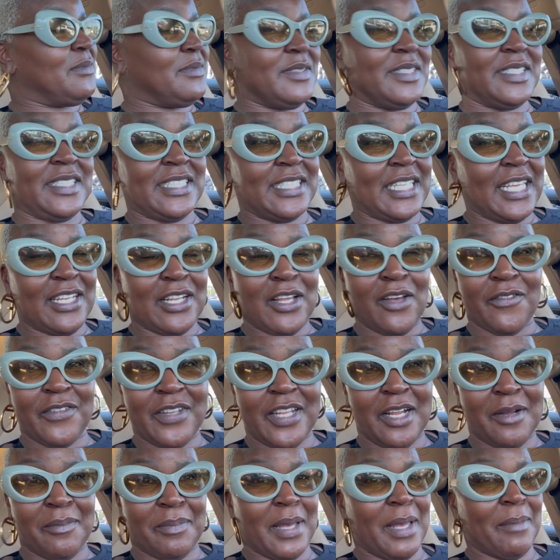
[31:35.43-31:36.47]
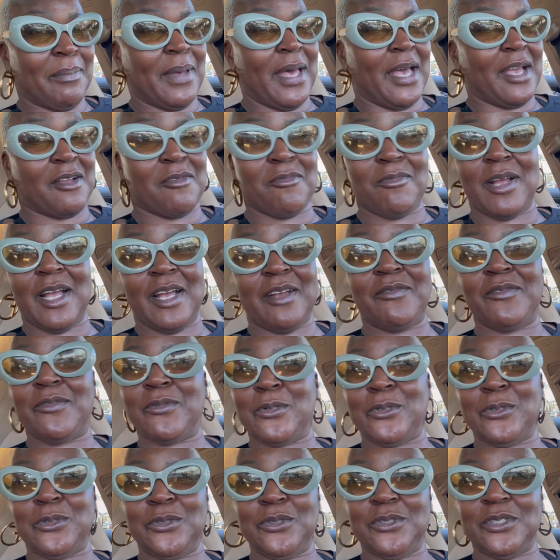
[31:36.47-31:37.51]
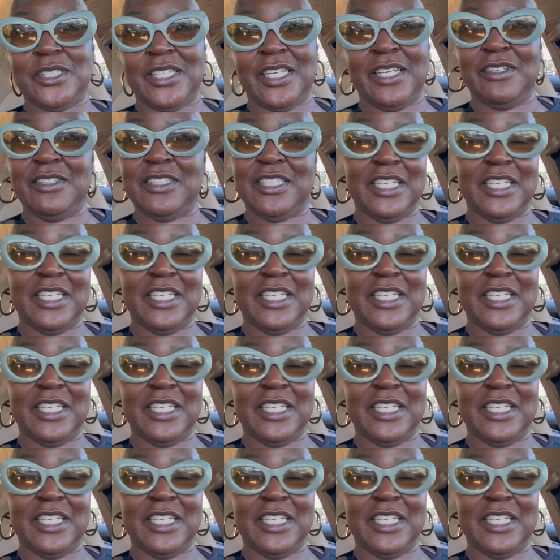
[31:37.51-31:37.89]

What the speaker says: sitting over there by Baccarat Rouge and